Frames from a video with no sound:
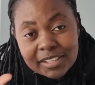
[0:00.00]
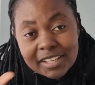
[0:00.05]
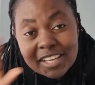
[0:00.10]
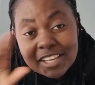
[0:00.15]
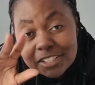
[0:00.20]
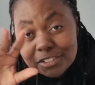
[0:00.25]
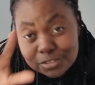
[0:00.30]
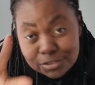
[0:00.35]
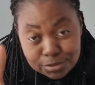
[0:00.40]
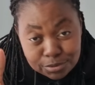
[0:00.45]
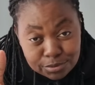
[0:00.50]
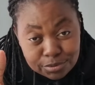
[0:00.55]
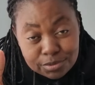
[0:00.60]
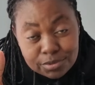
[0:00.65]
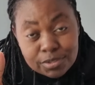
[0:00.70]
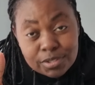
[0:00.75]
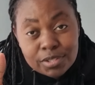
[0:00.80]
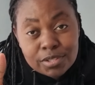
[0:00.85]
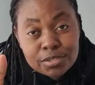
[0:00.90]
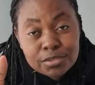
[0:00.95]

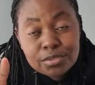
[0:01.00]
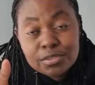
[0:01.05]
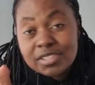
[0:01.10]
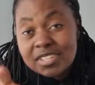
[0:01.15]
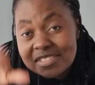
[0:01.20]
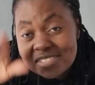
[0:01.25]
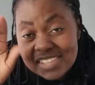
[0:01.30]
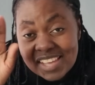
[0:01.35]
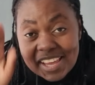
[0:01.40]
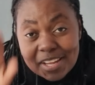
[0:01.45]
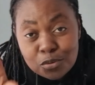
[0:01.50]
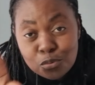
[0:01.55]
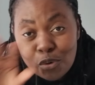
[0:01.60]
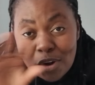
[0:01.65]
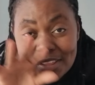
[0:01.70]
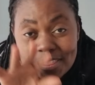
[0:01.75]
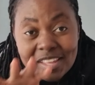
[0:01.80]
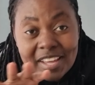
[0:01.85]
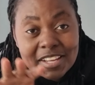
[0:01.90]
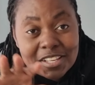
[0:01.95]
into to decide
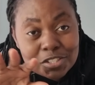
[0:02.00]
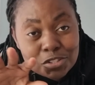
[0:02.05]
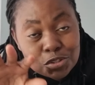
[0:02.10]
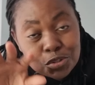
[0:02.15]
whether